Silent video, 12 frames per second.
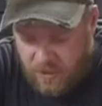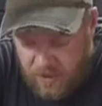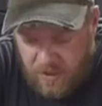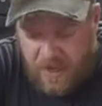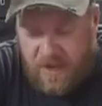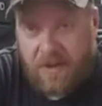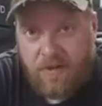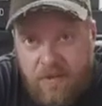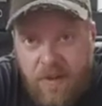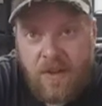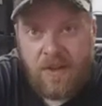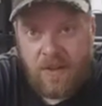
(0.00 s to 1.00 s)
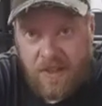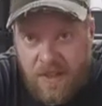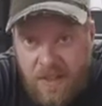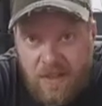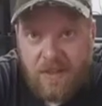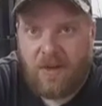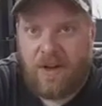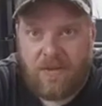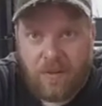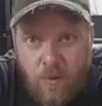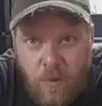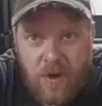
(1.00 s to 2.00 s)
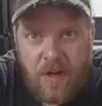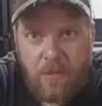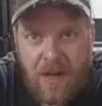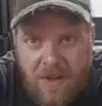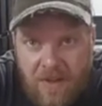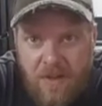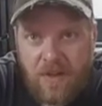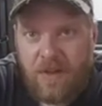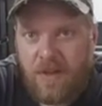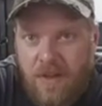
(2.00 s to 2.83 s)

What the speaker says: you don't have to worry about